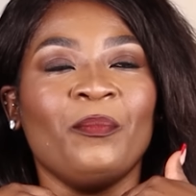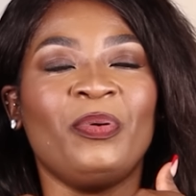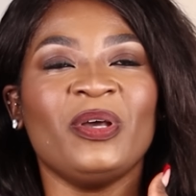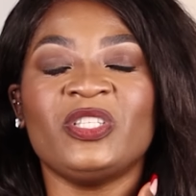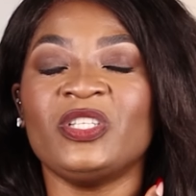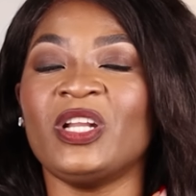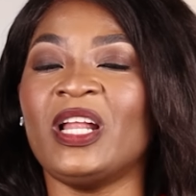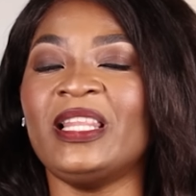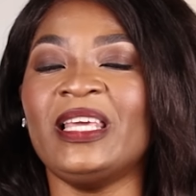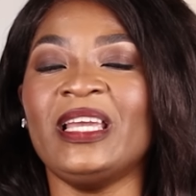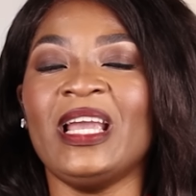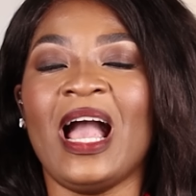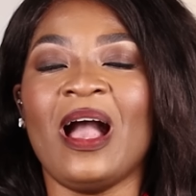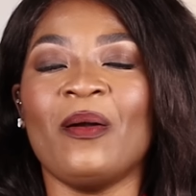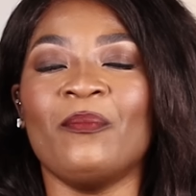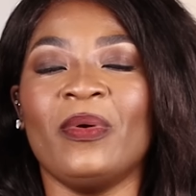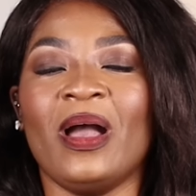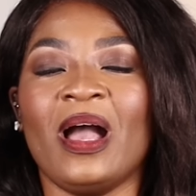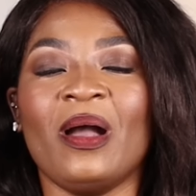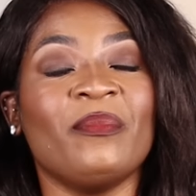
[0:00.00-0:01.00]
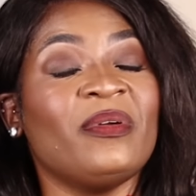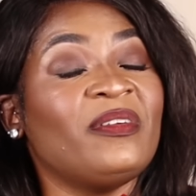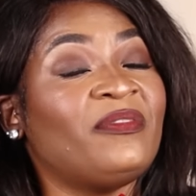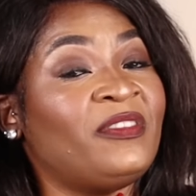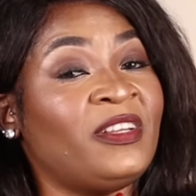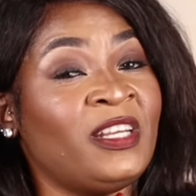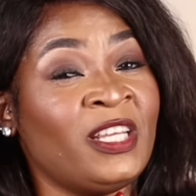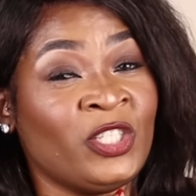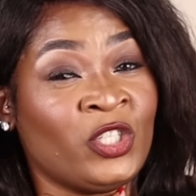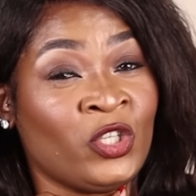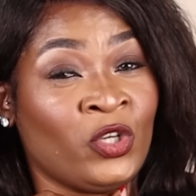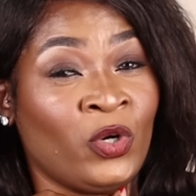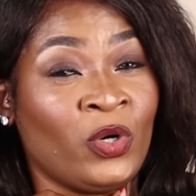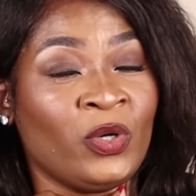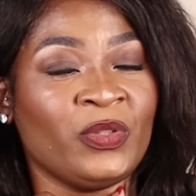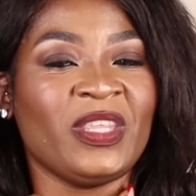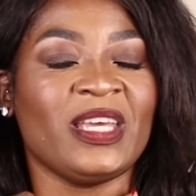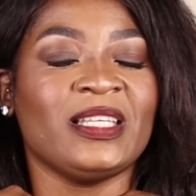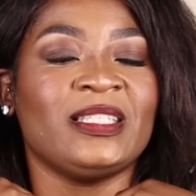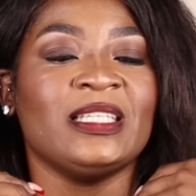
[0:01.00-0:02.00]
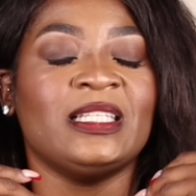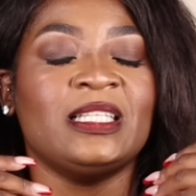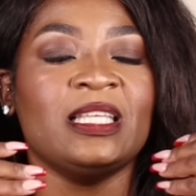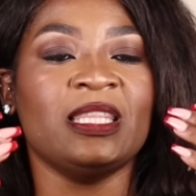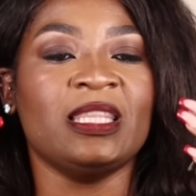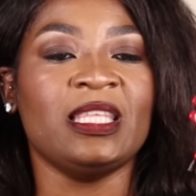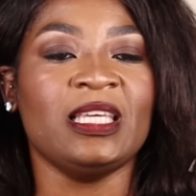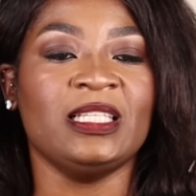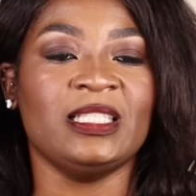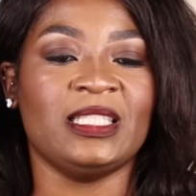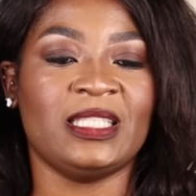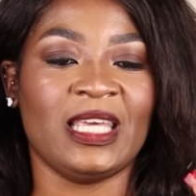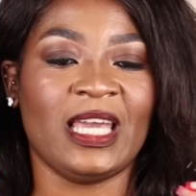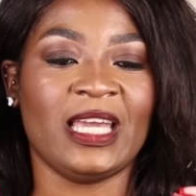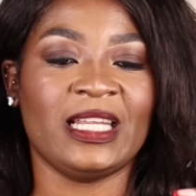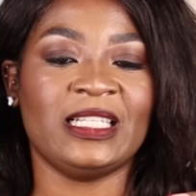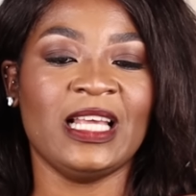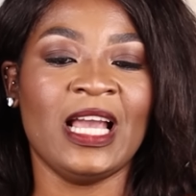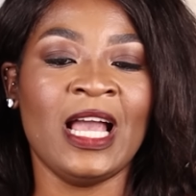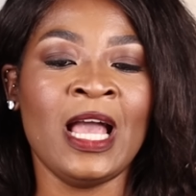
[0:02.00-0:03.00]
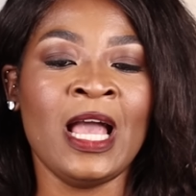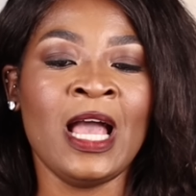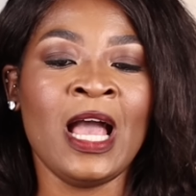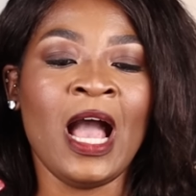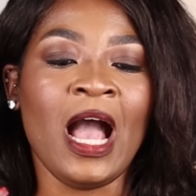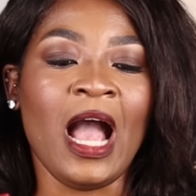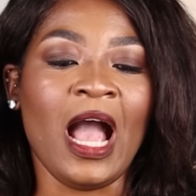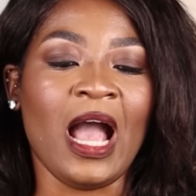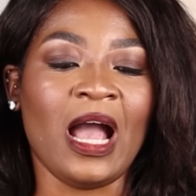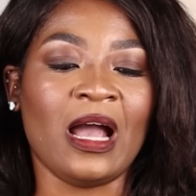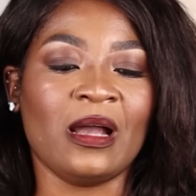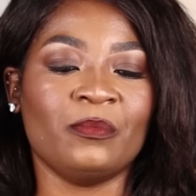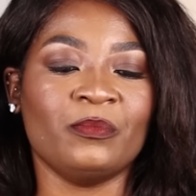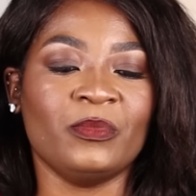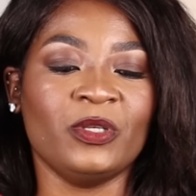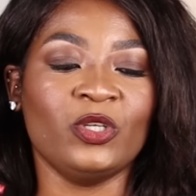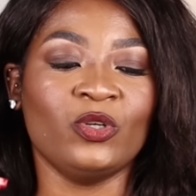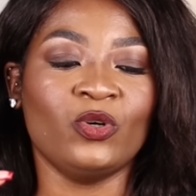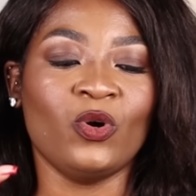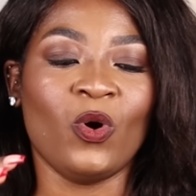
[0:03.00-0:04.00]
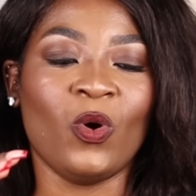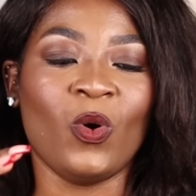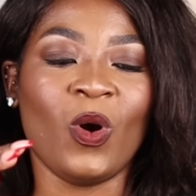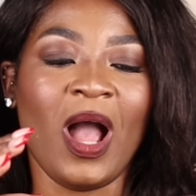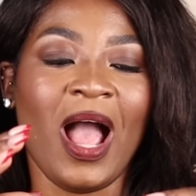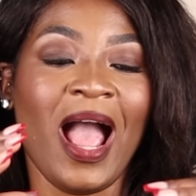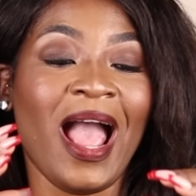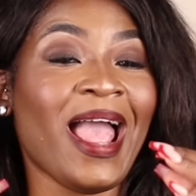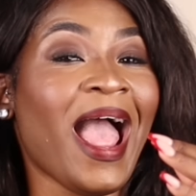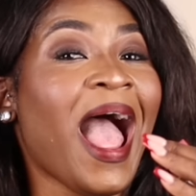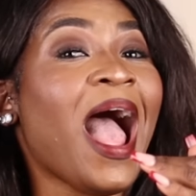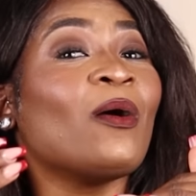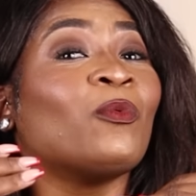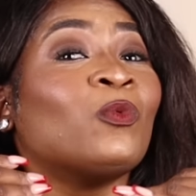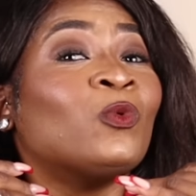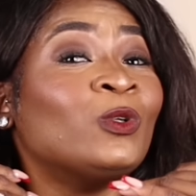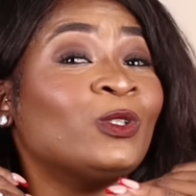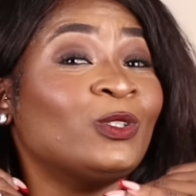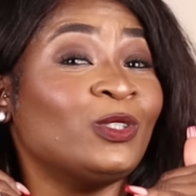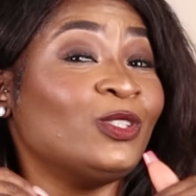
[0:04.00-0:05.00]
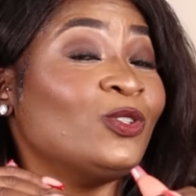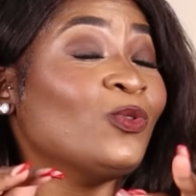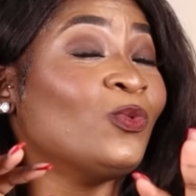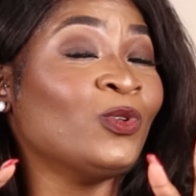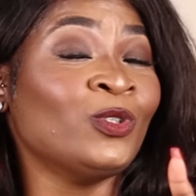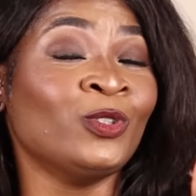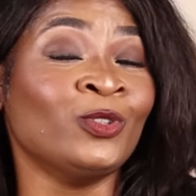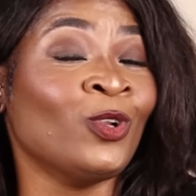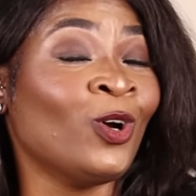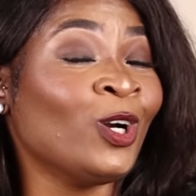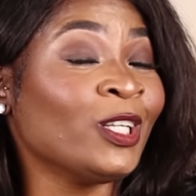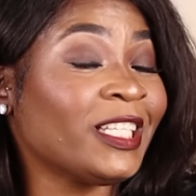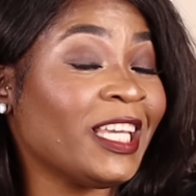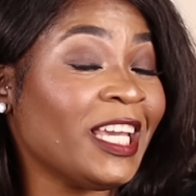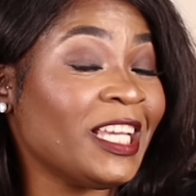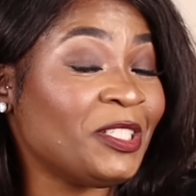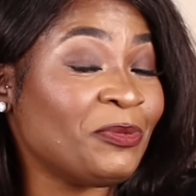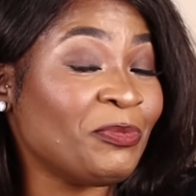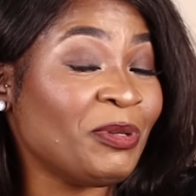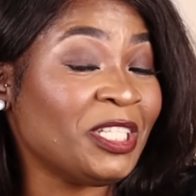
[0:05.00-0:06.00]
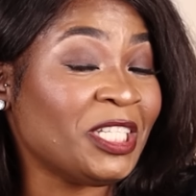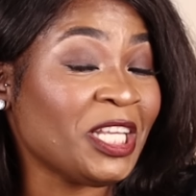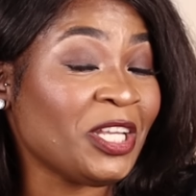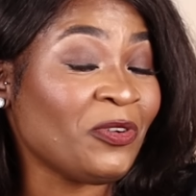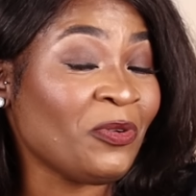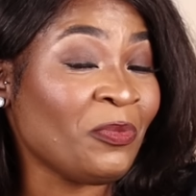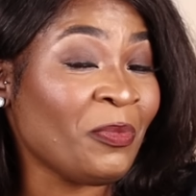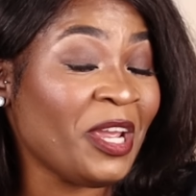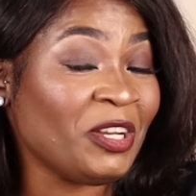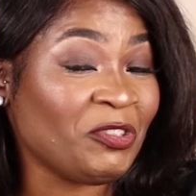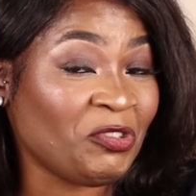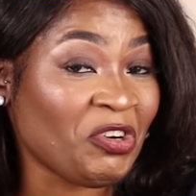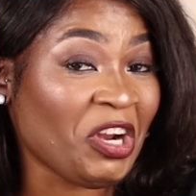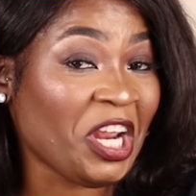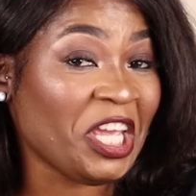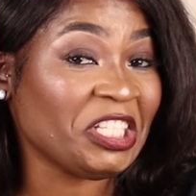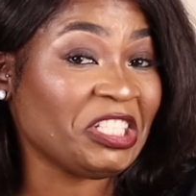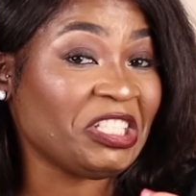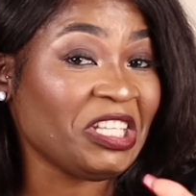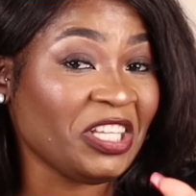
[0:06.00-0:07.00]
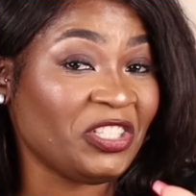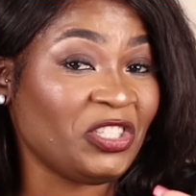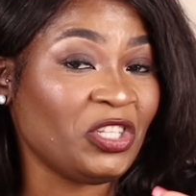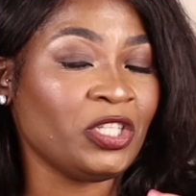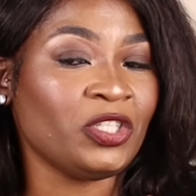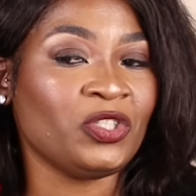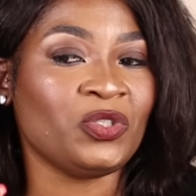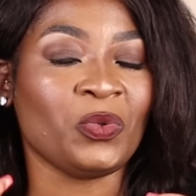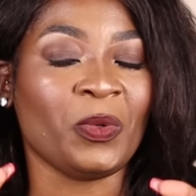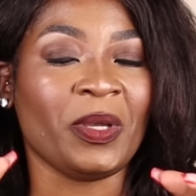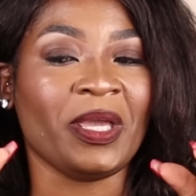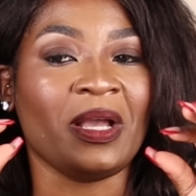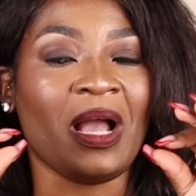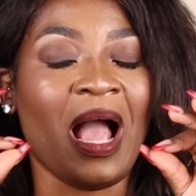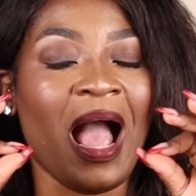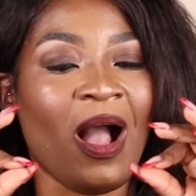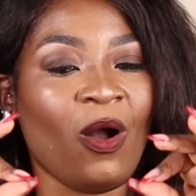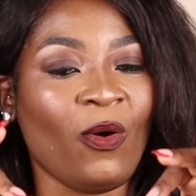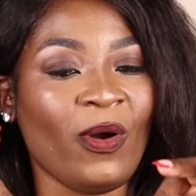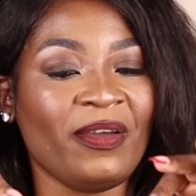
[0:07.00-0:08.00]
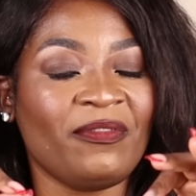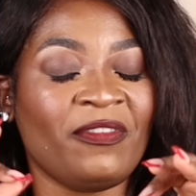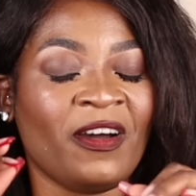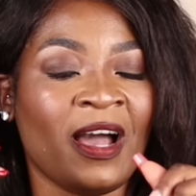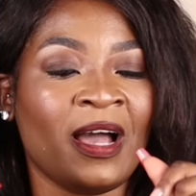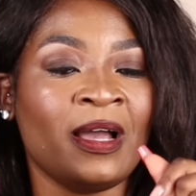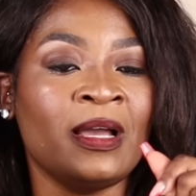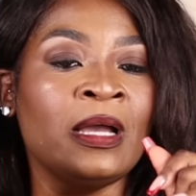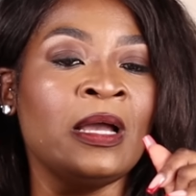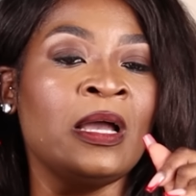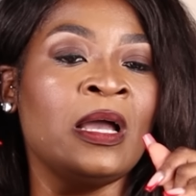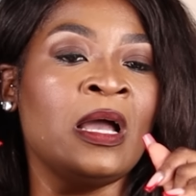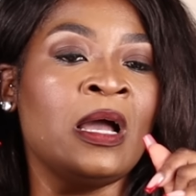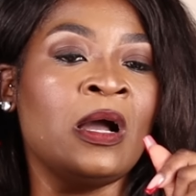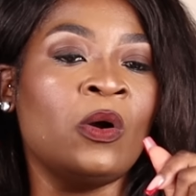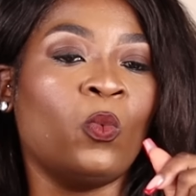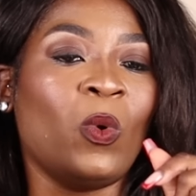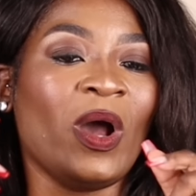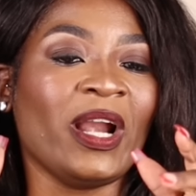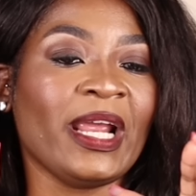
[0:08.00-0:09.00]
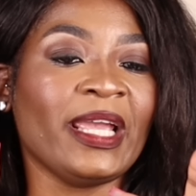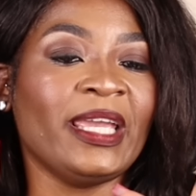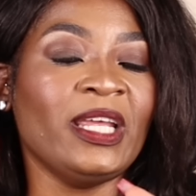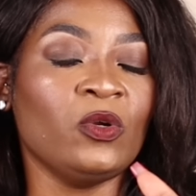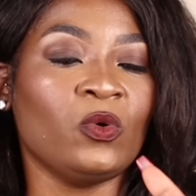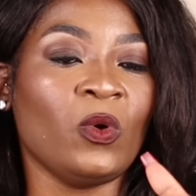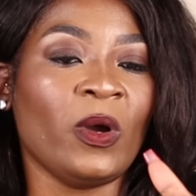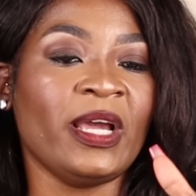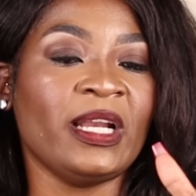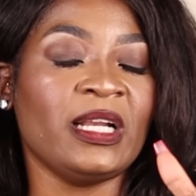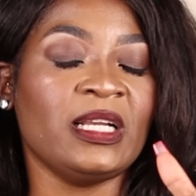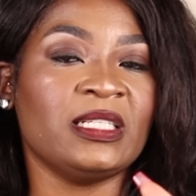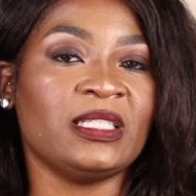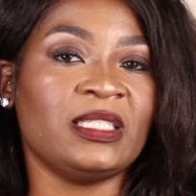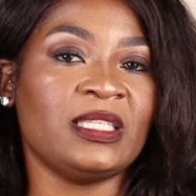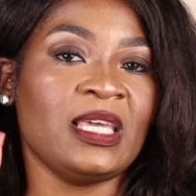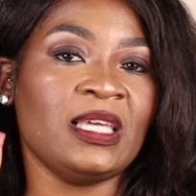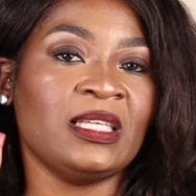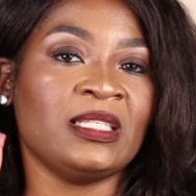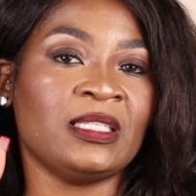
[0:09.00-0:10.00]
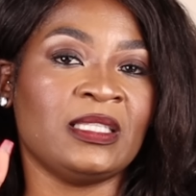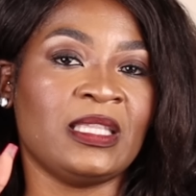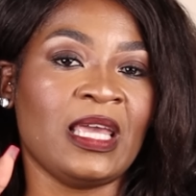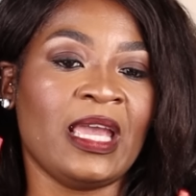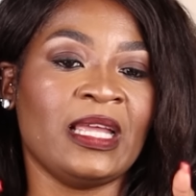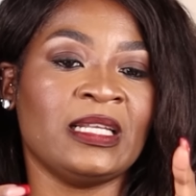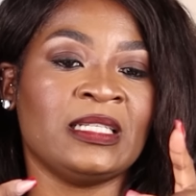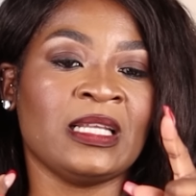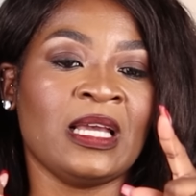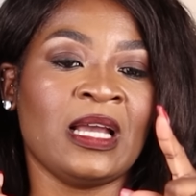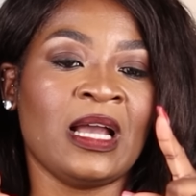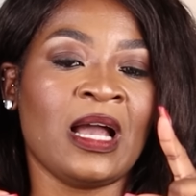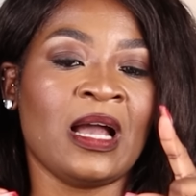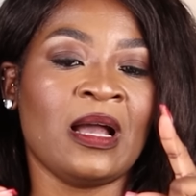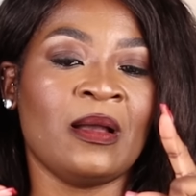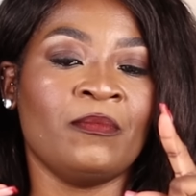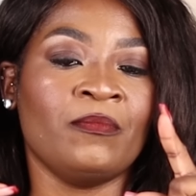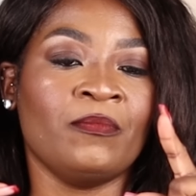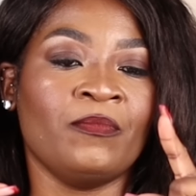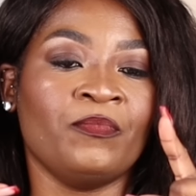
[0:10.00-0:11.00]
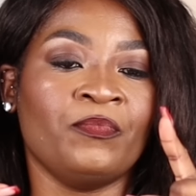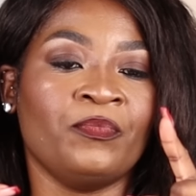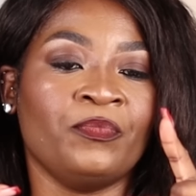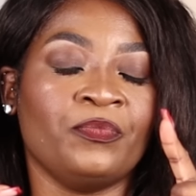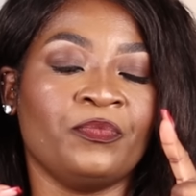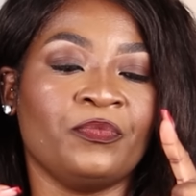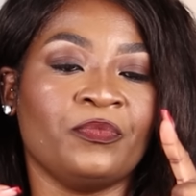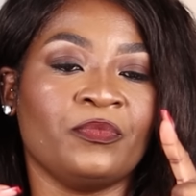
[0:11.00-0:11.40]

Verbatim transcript: personally, I'm I'm a village girl. There are certain things that um, you know, I, I will you will not catch me dead on my tracks actually doing. However, what I can go ahead and say is that um,